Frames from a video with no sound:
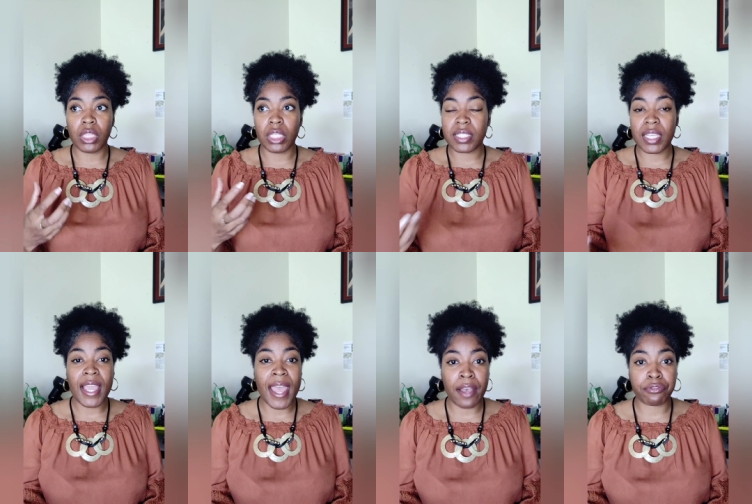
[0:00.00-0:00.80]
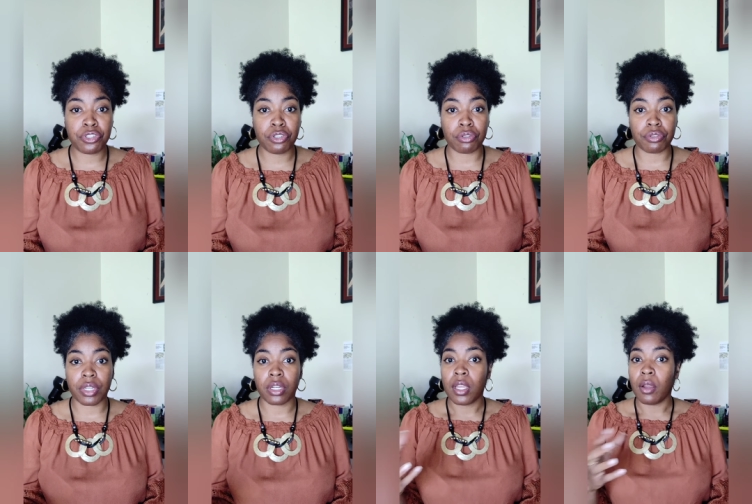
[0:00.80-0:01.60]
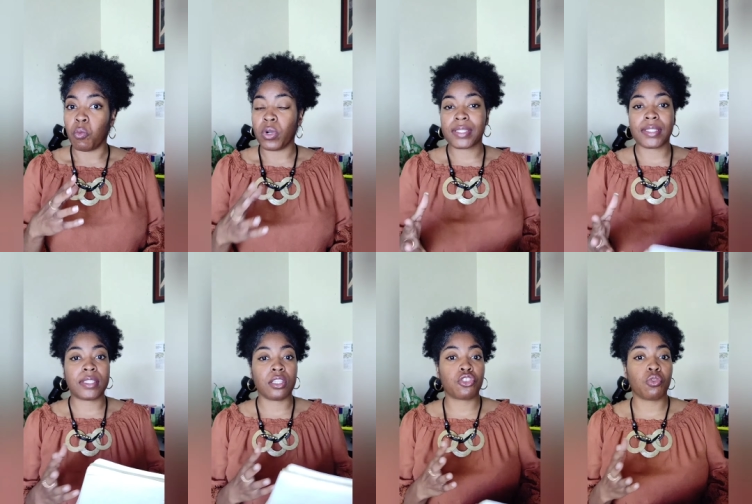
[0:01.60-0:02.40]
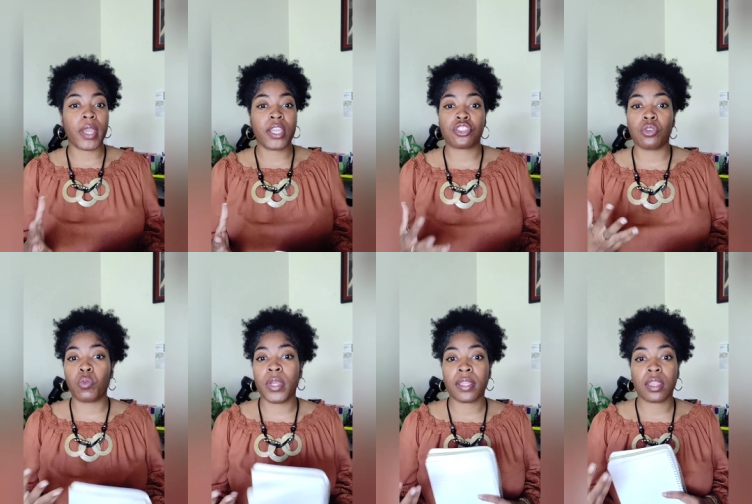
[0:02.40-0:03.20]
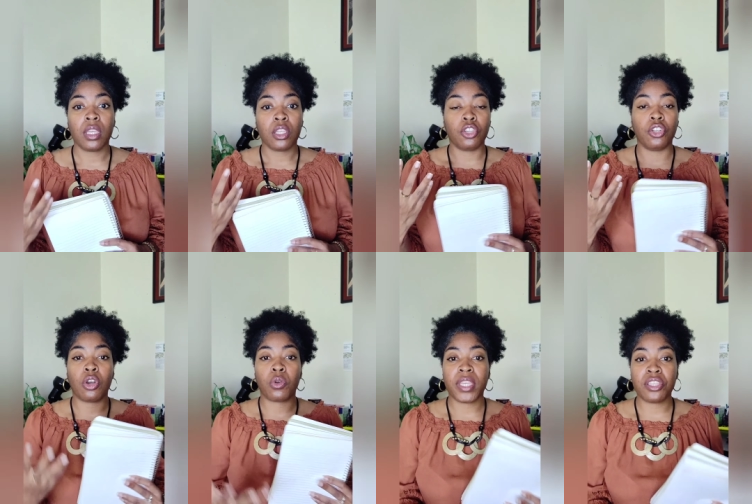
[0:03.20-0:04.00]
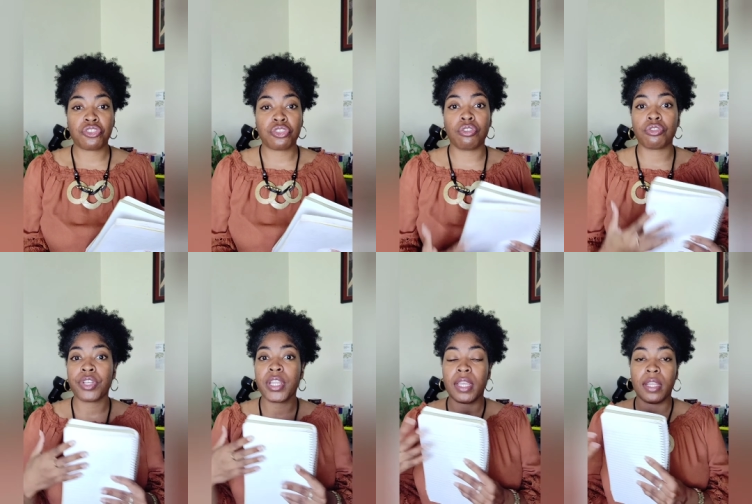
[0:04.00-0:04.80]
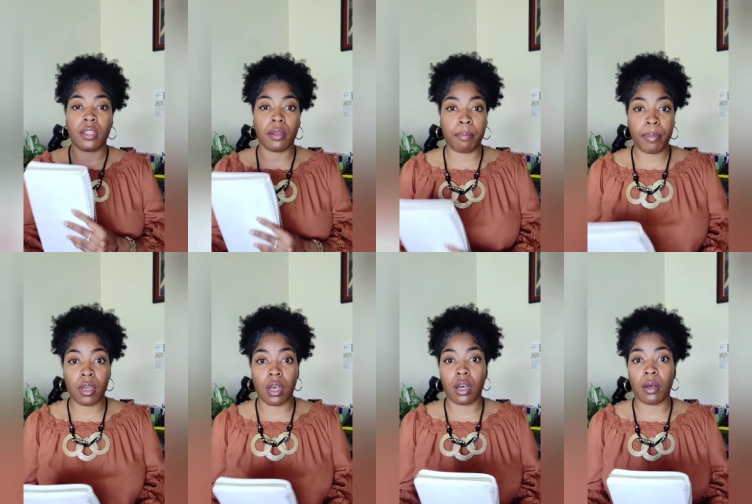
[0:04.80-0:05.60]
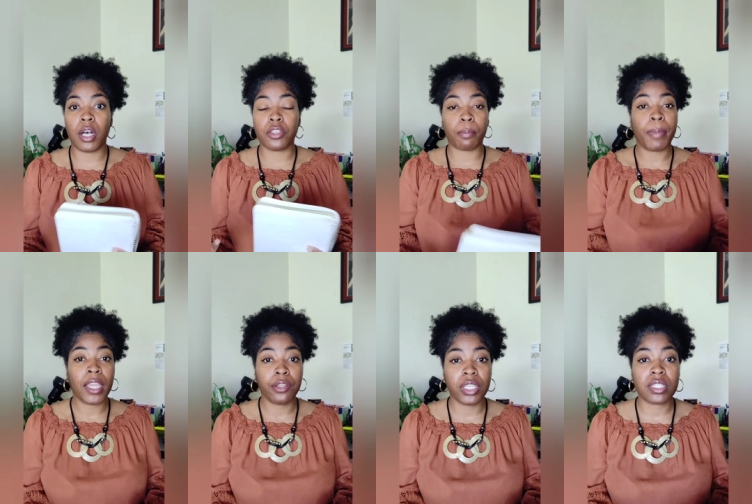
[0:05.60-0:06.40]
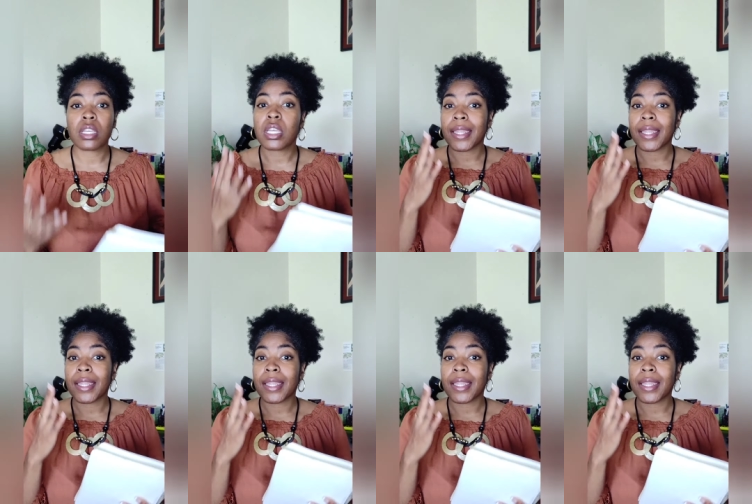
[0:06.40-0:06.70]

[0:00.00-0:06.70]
Does he have children? What's the situation with, you know, his children and the other parent?